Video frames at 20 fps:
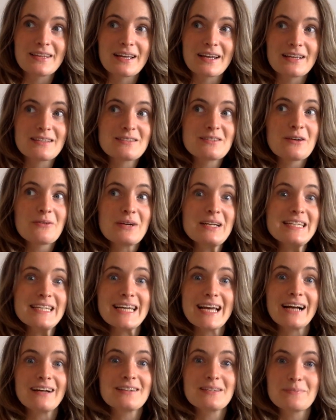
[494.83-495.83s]
that has no
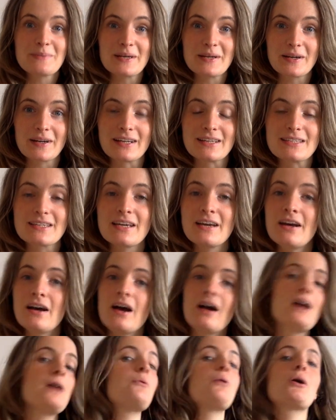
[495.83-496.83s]
idea how to be kind.
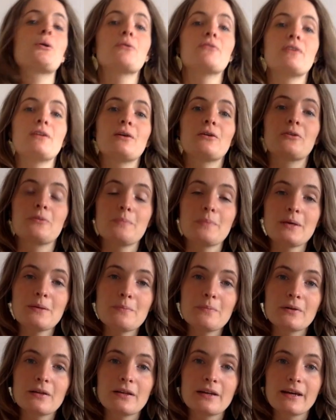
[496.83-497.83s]
I work with a lot of
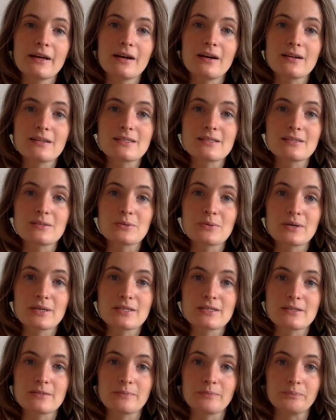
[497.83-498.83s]
people and I ask this
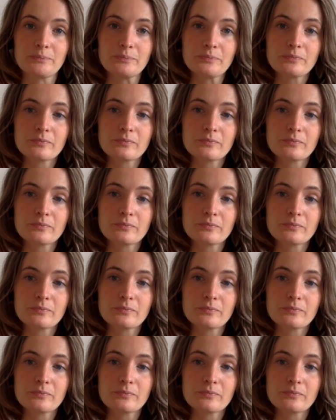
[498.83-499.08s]
question,